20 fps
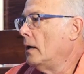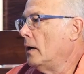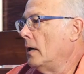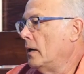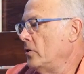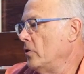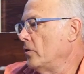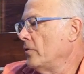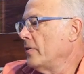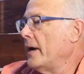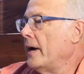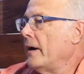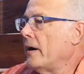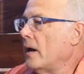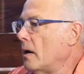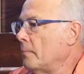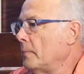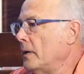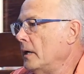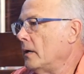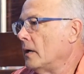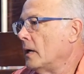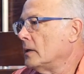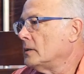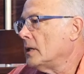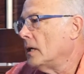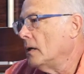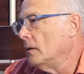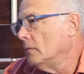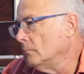and you're there and I'm here, and I
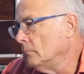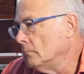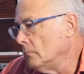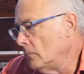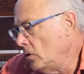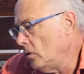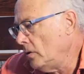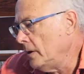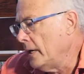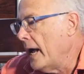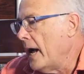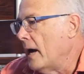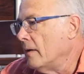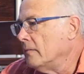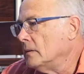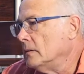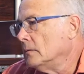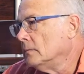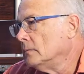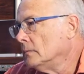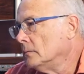say, you can have it.